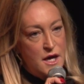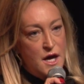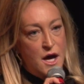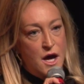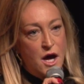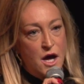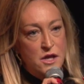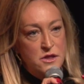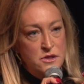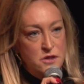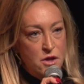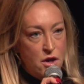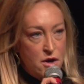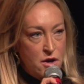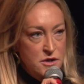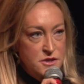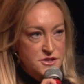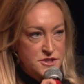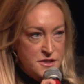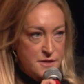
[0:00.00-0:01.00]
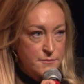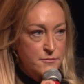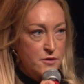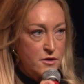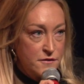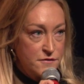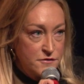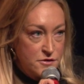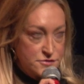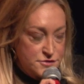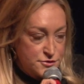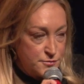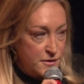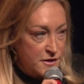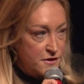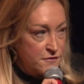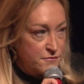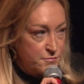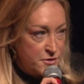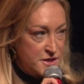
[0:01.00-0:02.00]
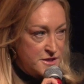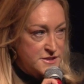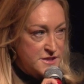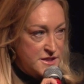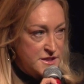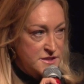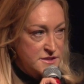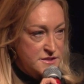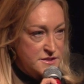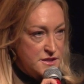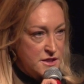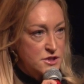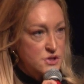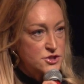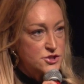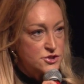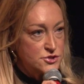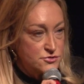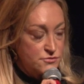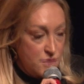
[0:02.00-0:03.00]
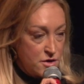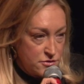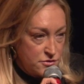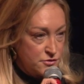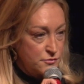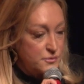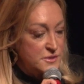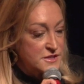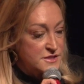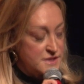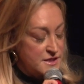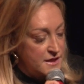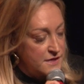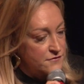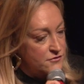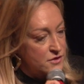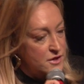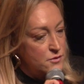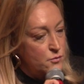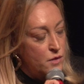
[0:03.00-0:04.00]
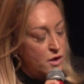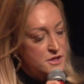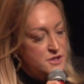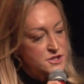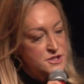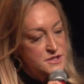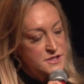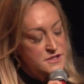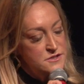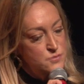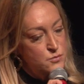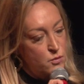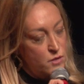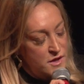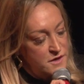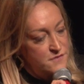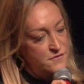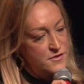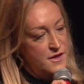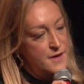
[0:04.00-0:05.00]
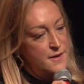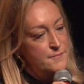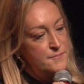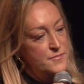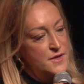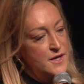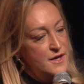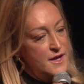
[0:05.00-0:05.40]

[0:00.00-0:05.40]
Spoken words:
A large number of those 12 presidents struggled with slavery, and Washington's one of them.